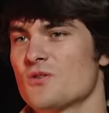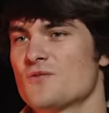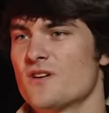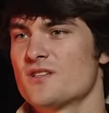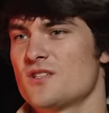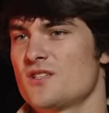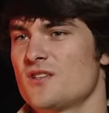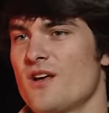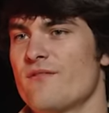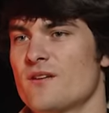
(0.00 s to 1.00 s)
close friends and
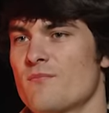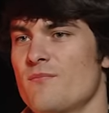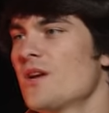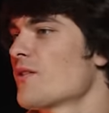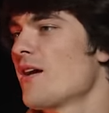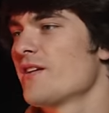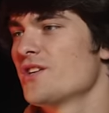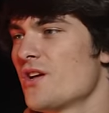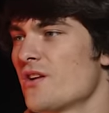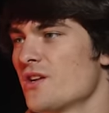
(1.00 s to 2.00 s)
just loving being around
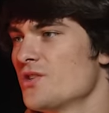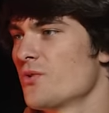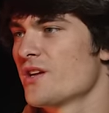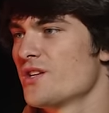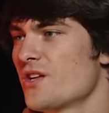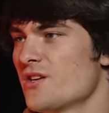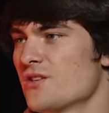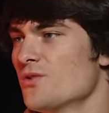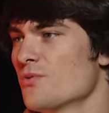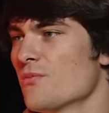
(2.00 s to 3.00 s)
each other and enjoying yeah. each other
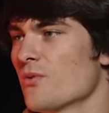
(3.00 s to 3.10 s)
is super